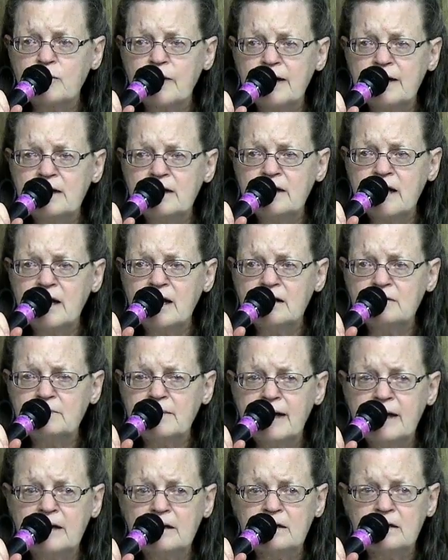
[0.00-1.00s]
rained down
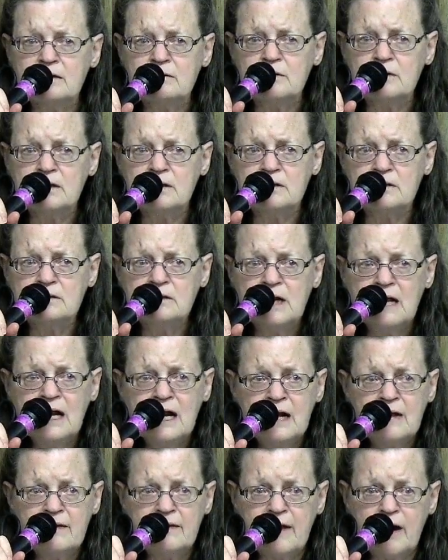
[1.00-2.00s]
manna. Well,
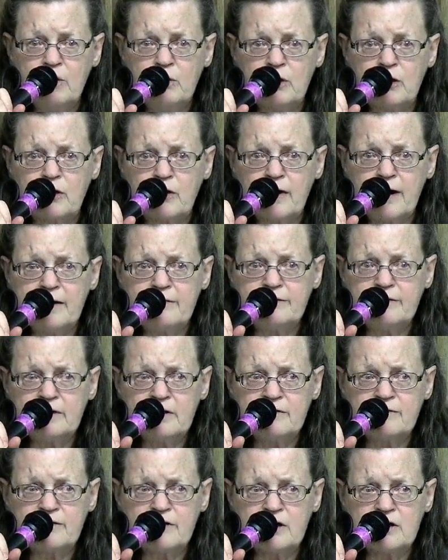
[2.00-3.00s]
they were grateful
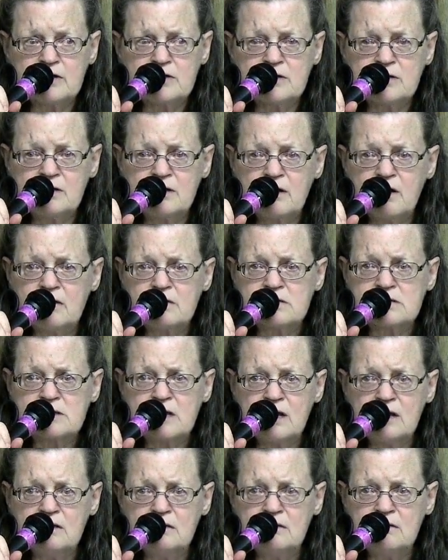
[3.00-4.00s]
at first, and then all of a
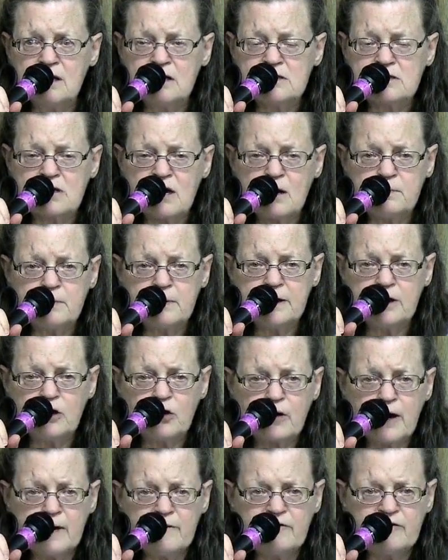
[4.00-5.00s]
sudden they stopped being
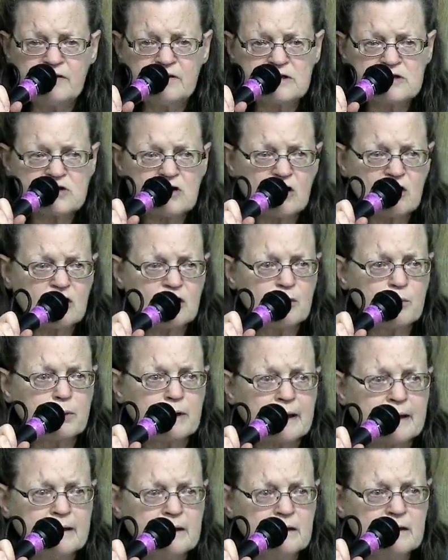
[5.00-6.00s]
grateful and they started
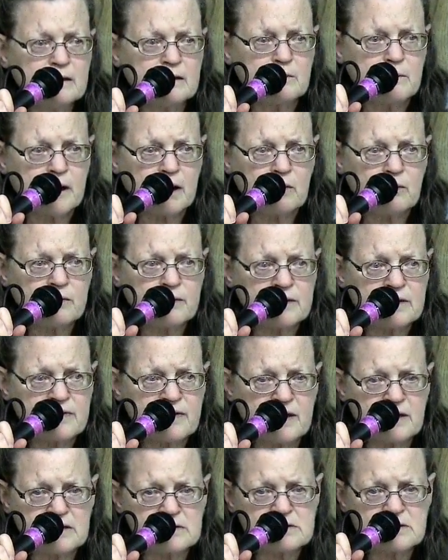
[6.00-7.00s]
complaining about the
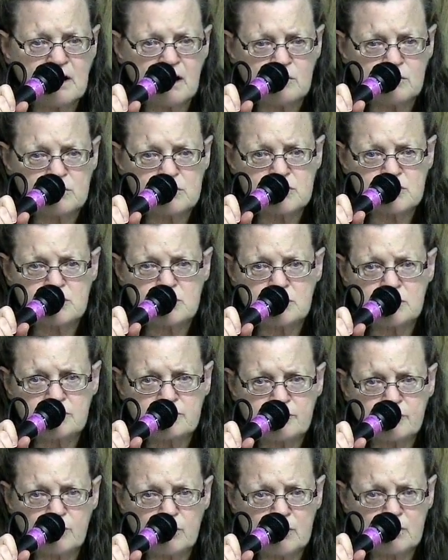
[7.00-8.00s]
things God was doing
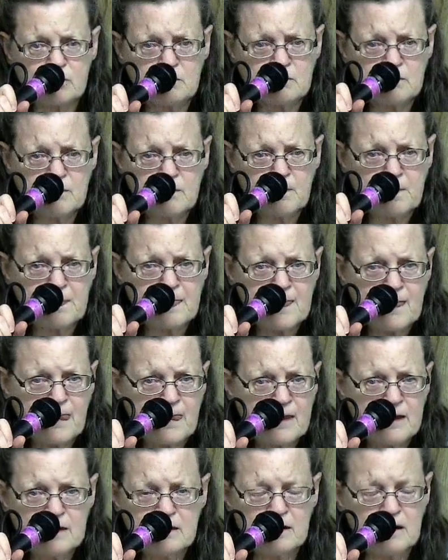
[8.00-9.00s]
for them.
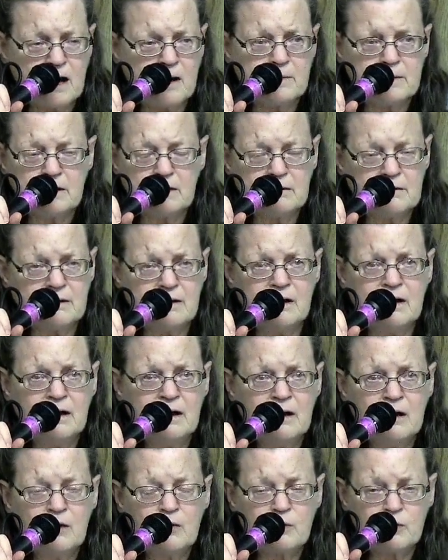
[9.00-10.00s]
You know, I mean,
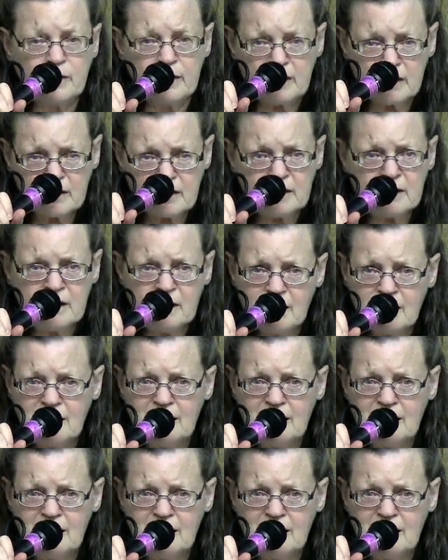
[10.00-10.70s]
really?